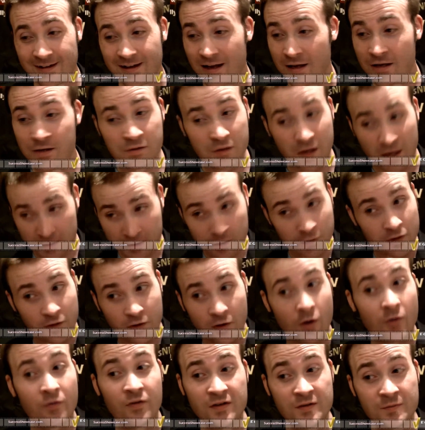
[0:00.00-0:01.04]
and I know you
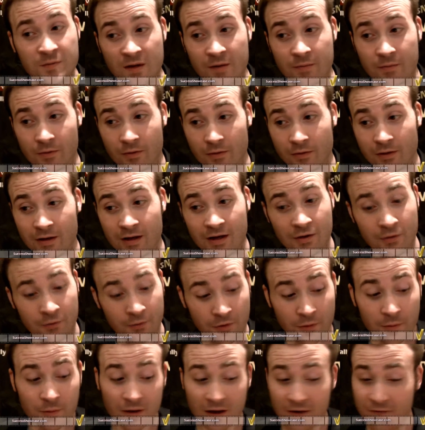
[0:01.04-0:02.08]
know these people.
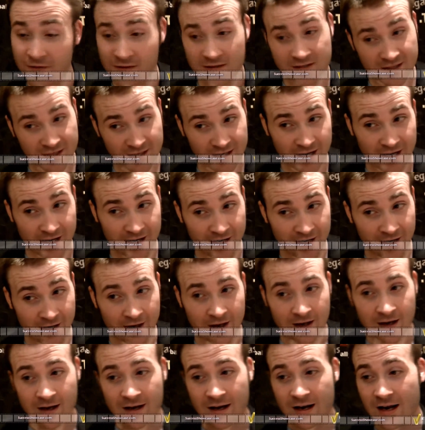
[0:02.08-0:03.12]
Throw them a life vest today,
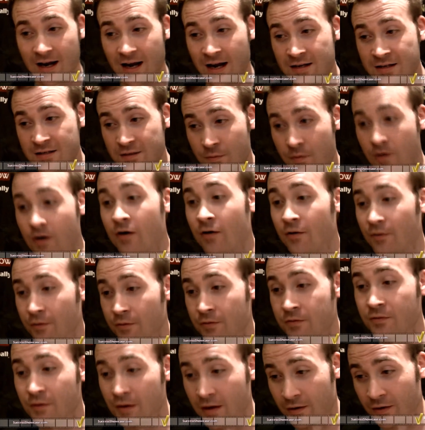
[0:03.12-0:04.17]
and tomorrow
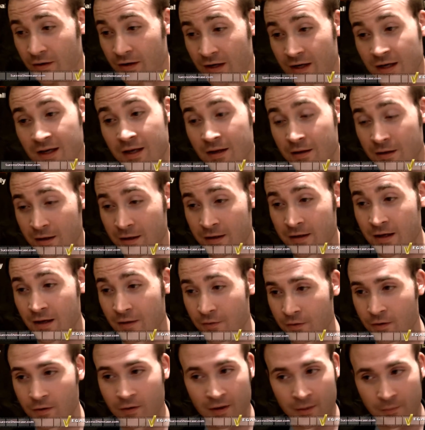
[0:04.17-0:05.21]
they're drowning
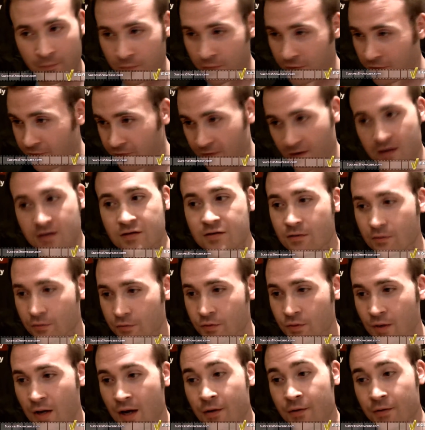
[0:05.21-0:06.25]
again. They're like professional
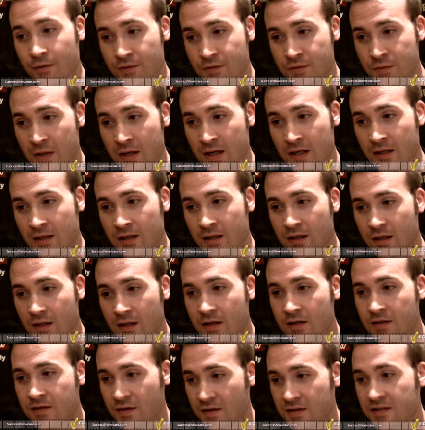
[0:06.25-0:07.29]
drowners, right?
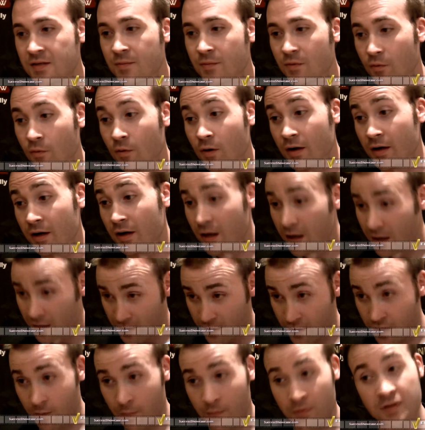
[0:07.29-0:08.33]
So that's number one.
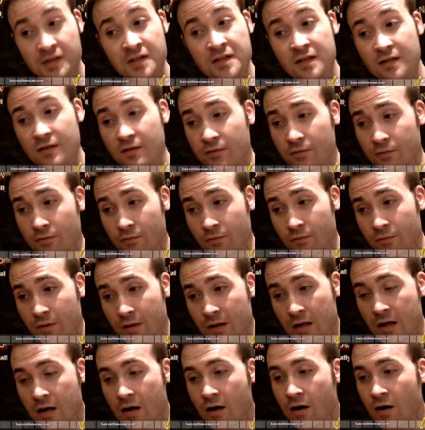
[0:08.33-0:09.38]
Number two
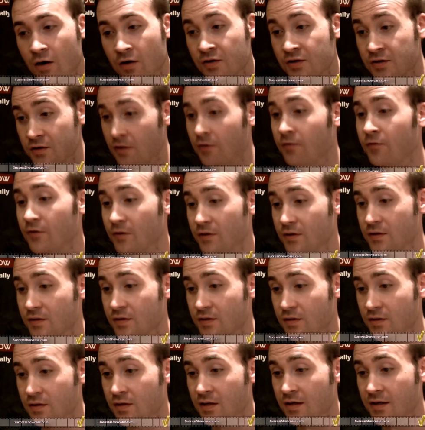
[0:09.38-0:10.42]
are
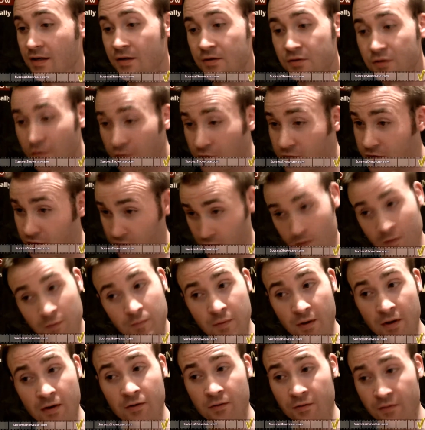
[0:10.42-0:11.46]
surfers. Now, surfers are doing
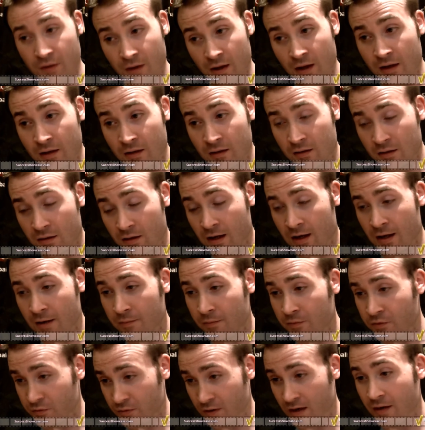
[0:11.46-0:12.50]
better than
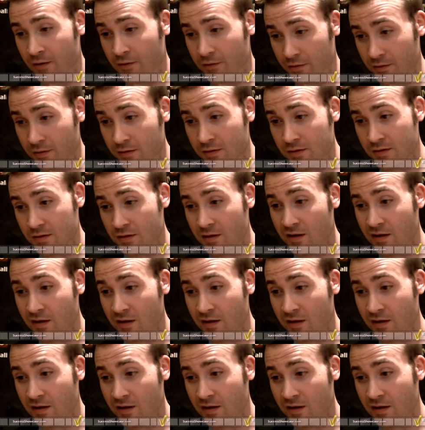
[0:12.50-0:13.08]
drowners